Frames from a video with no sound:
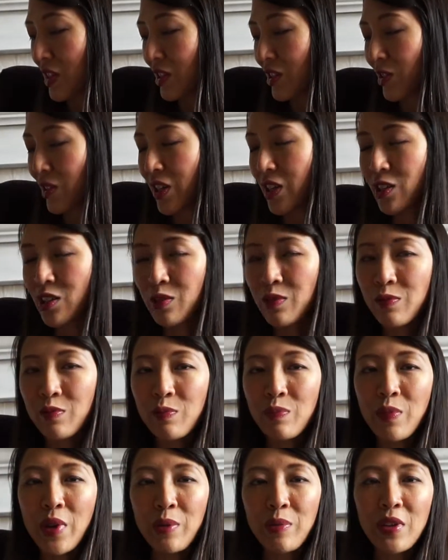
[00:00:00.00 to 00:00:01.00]
So hence,
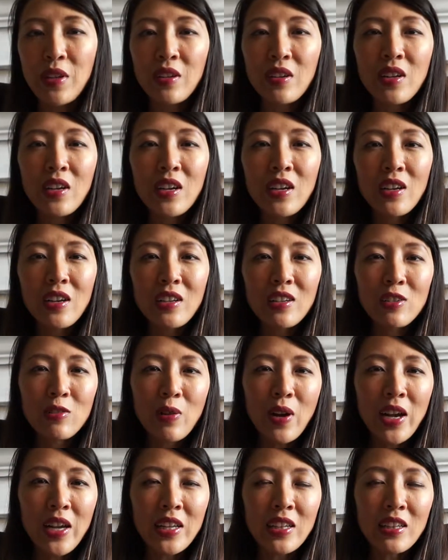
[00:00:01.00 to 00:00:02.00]
maybe
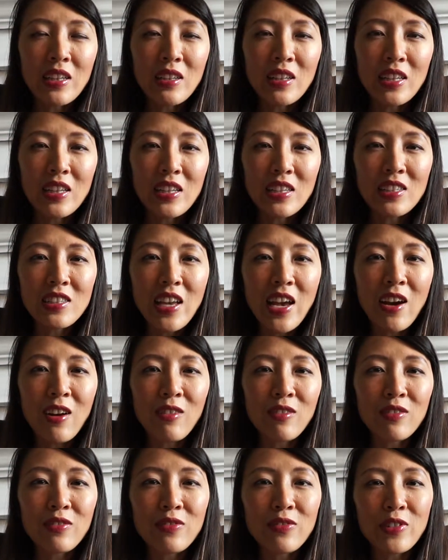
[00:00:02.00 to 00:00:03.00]
trying this
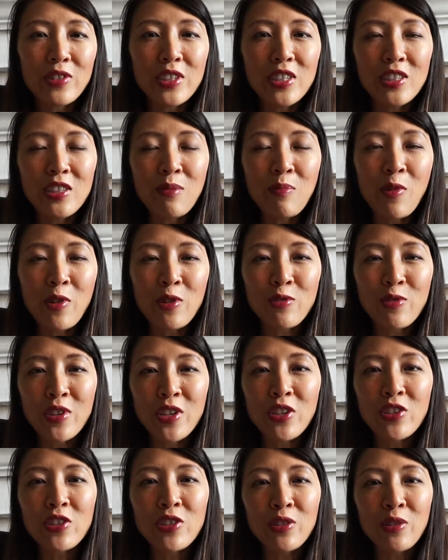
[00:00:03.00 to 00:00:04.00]
out versus the more
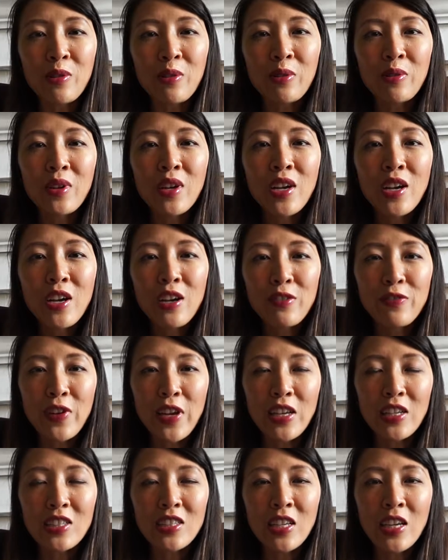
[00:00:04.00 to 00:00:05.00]
traditional
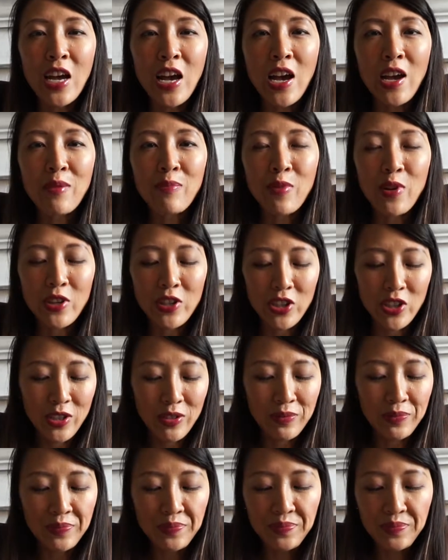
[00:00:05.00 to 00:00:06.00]
face and eye brush.
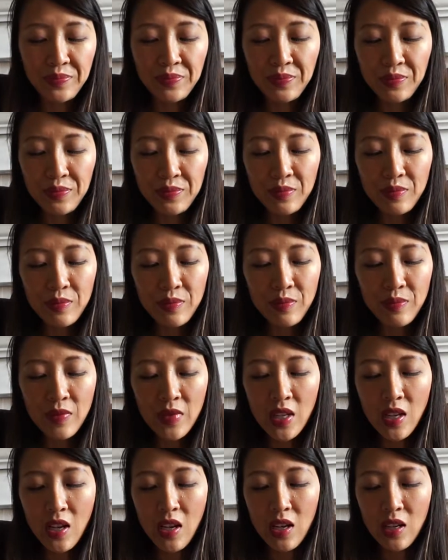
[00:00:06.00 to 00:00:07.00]

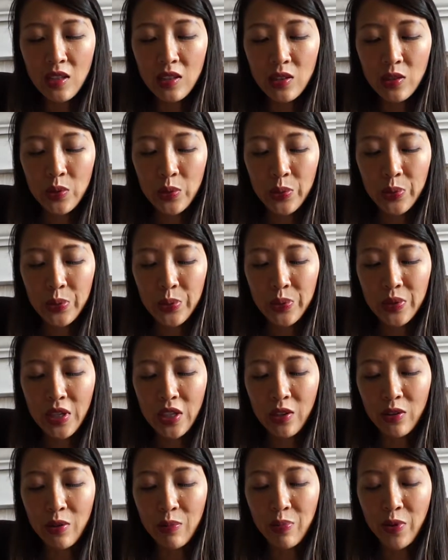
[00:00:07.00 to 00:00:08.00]
So
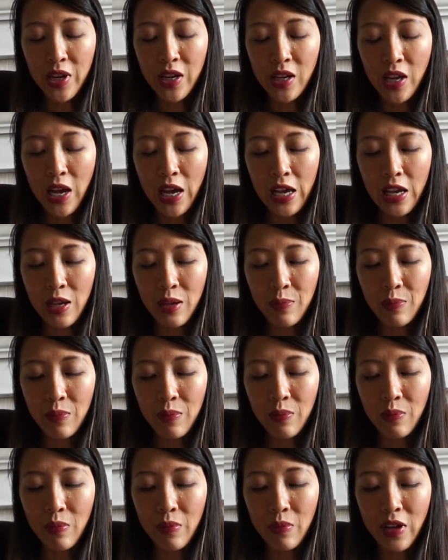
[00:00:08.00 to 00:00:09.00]
the other brand I
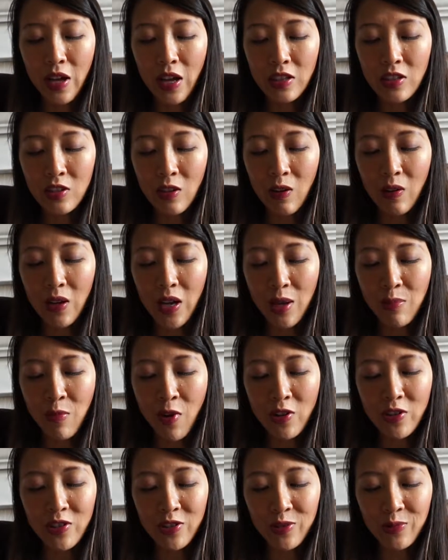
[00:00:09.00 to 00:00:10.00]
saw at
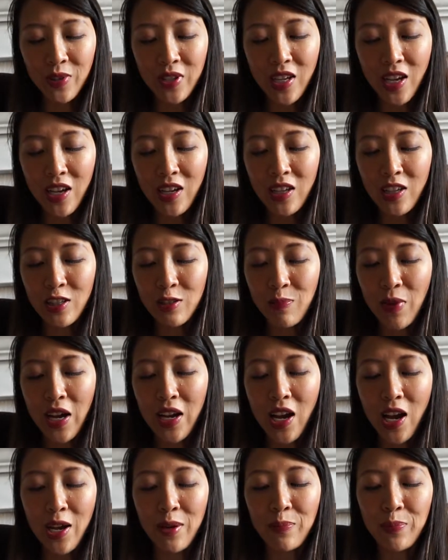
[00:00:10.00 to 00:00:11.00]
Marshall's one day is by
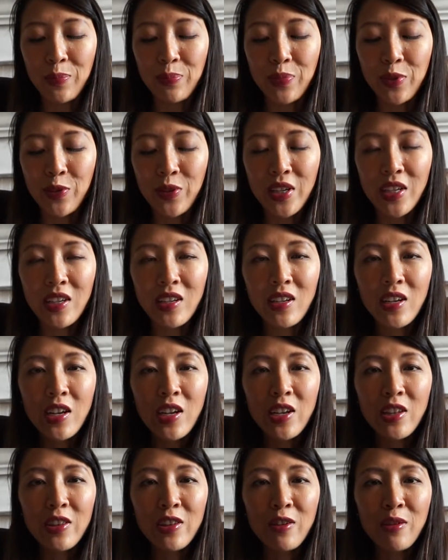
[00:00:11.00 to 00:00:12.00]
Ibeauty.
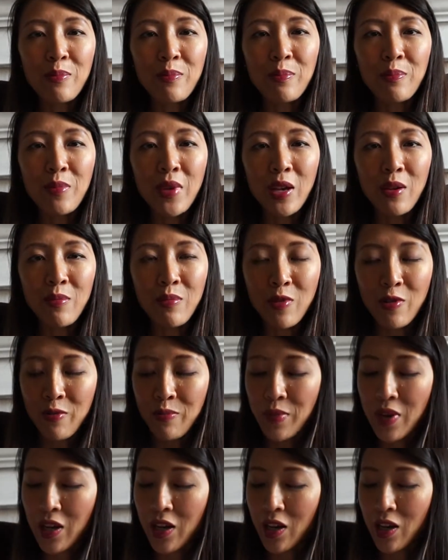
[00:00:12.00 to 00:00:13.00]
Their
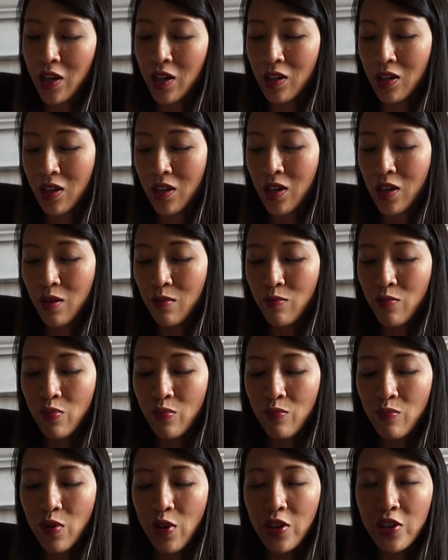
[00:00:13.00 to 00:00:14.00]
Mermaid
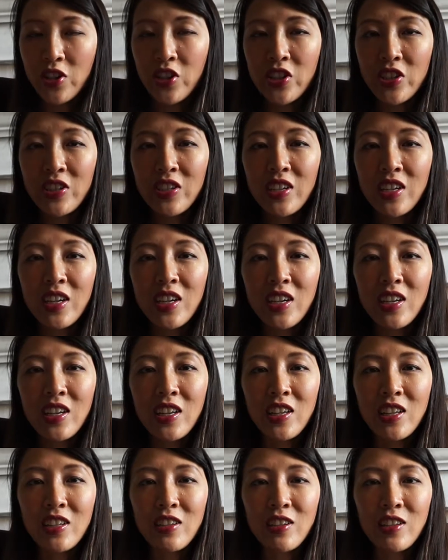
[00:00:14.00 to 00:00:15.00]
brush.
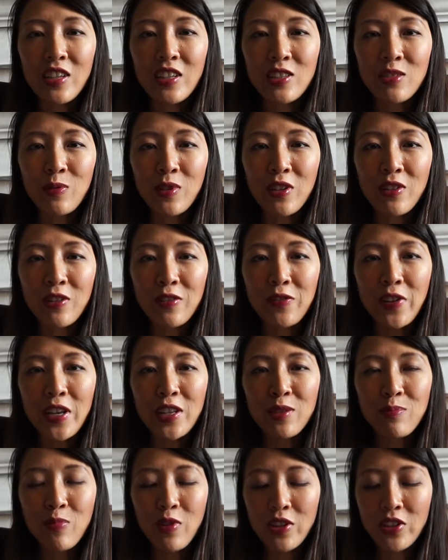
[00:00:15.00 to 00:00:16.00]
It's one of their
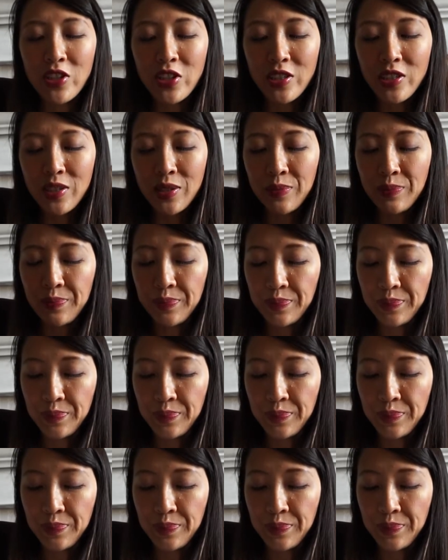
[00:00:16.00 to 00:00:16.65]
face brushes.